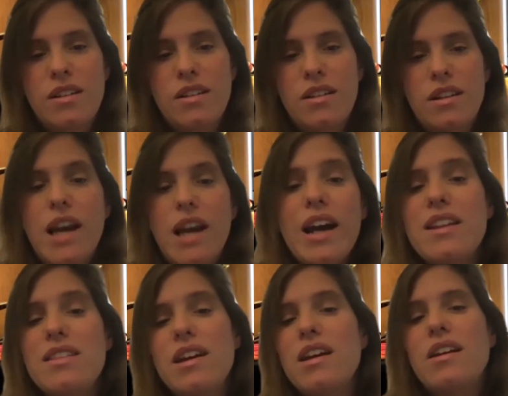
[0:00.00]
And I
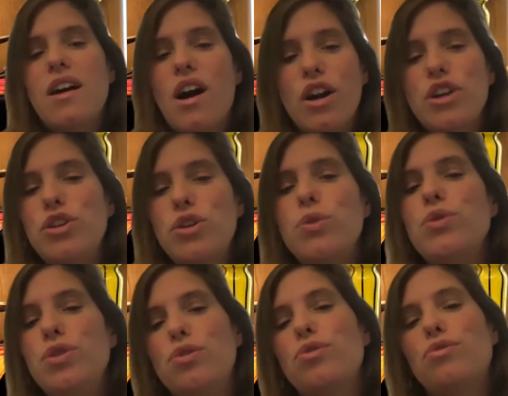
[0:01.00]
think our
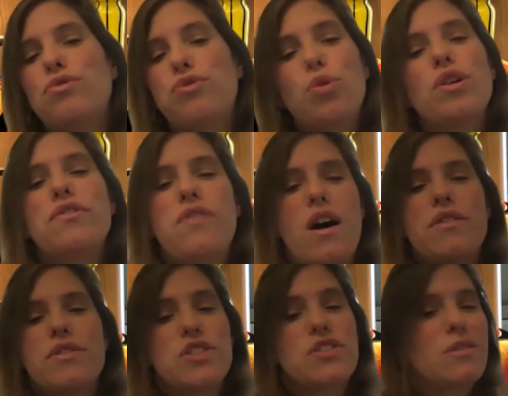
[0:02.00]
UU
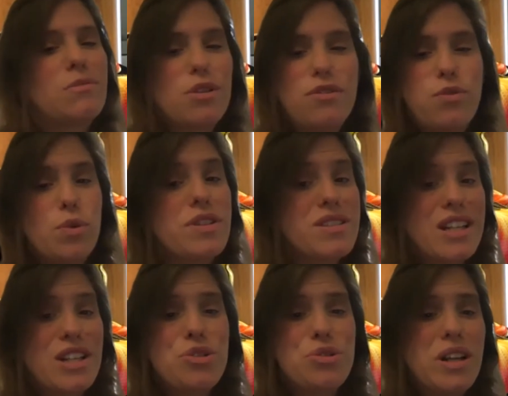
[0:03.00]
forefathers from the 4th
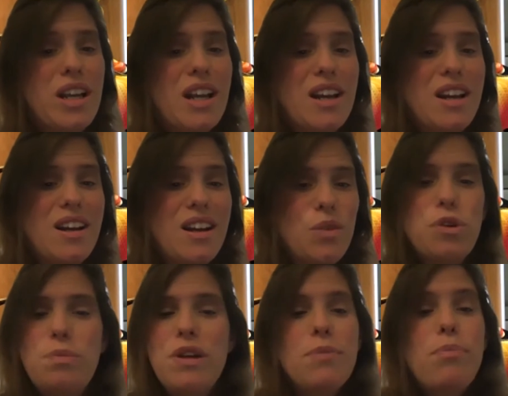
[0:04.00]
century would
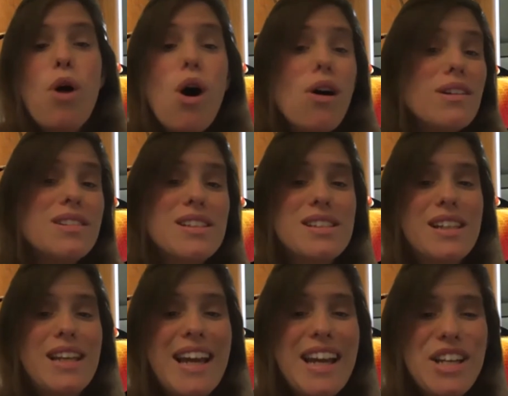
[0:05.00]
be appalled to
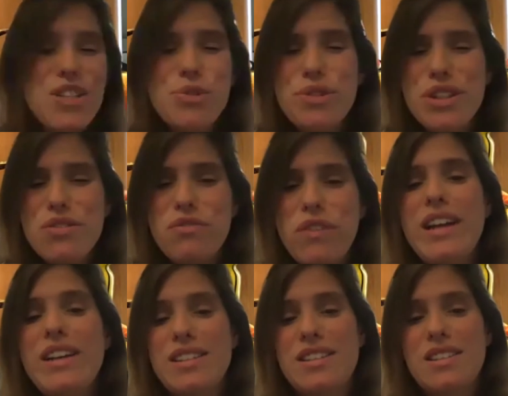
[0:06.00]
see history's
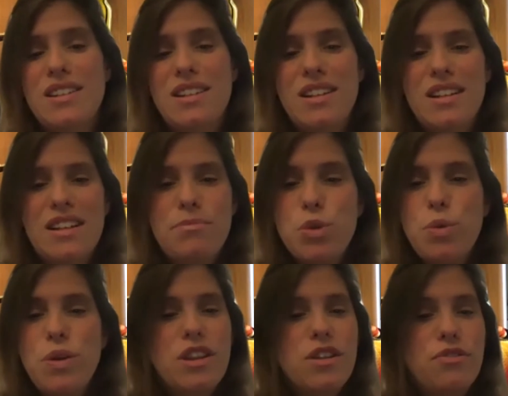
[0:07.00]
fight
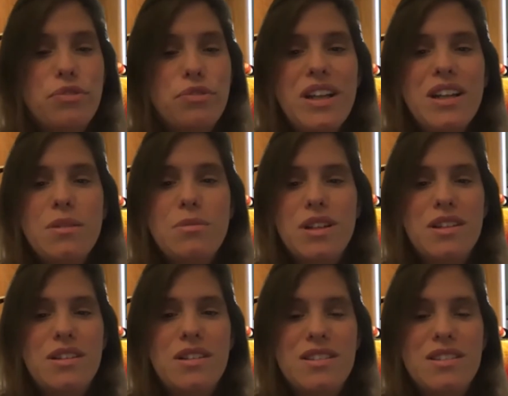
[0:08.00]
between the freedom
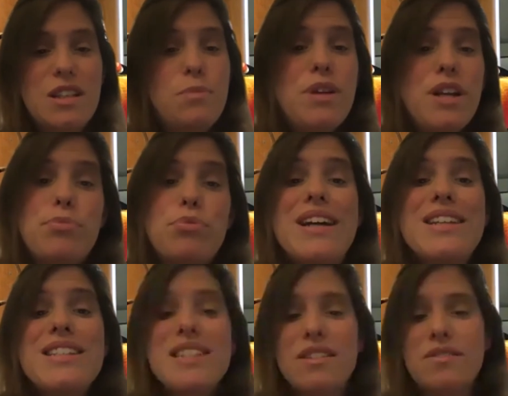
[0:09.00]
to be
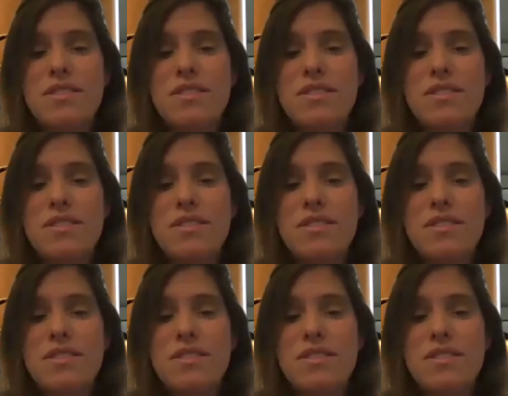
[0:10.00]
oppressive